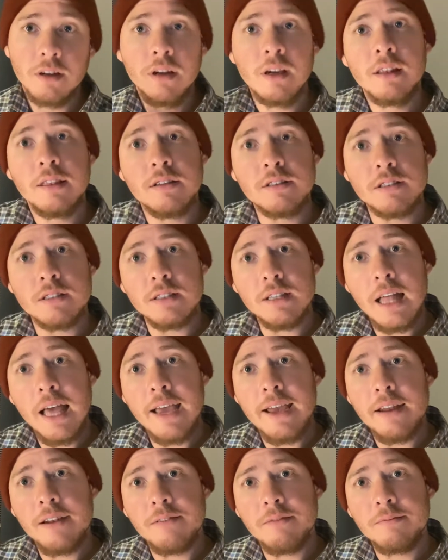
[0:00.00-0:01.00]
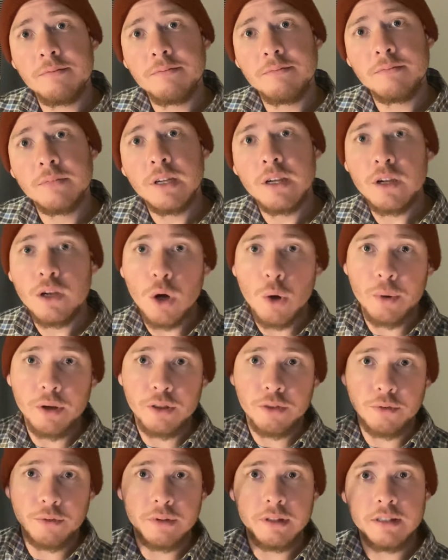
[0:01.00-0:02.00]
There's light going
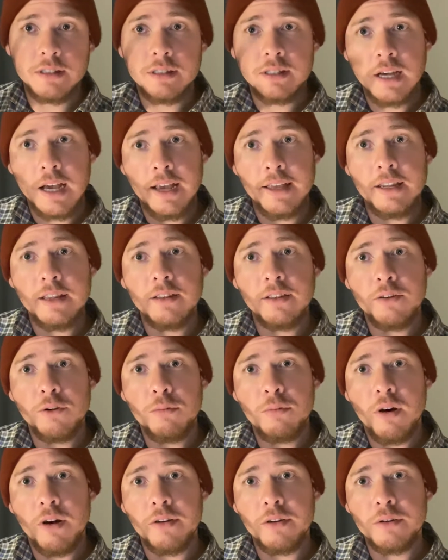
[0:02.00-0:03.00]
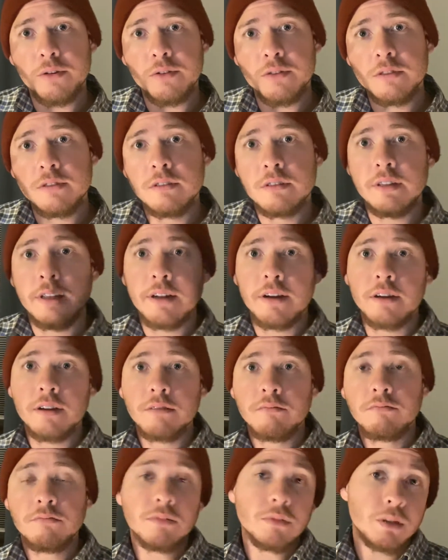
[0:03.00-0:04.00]
through these tiny little particles that are
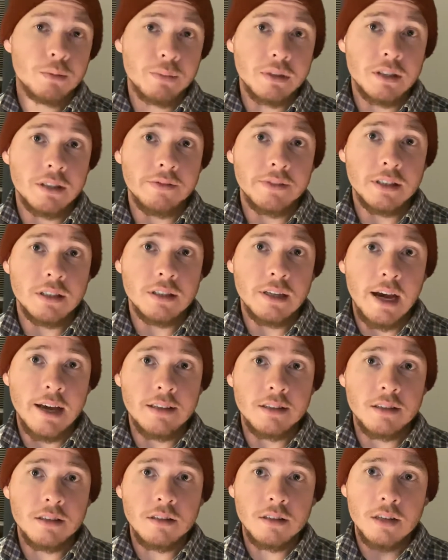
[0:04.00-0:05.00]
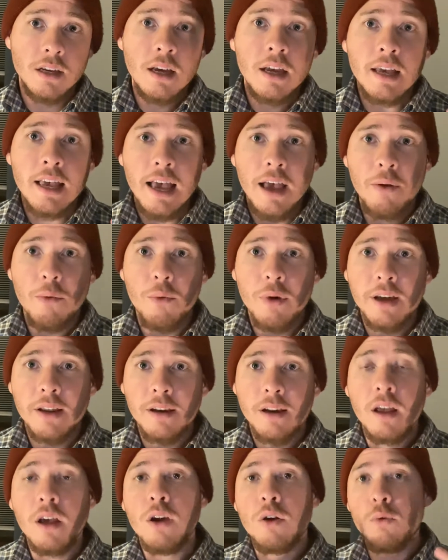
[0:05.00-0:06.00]
specific sizes, and when
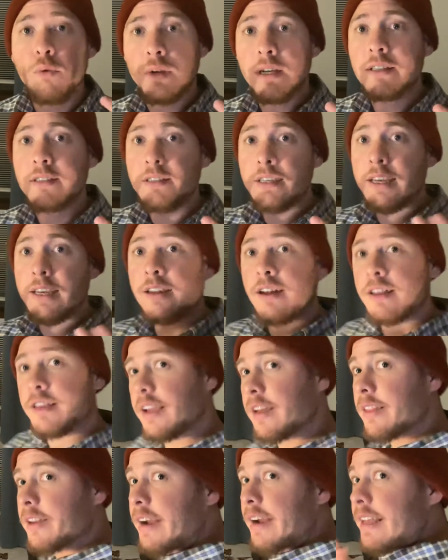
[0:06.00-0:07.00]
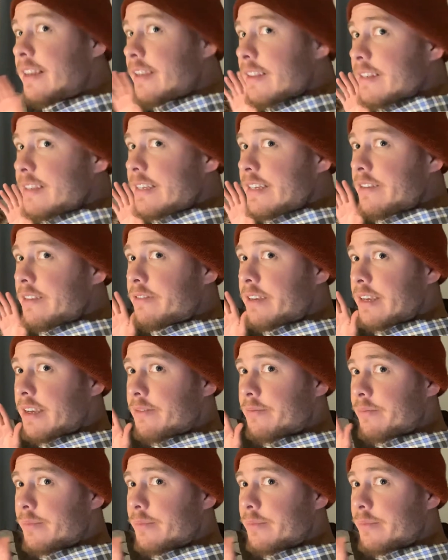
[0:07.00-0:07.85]
we see it on the other end of the TV, it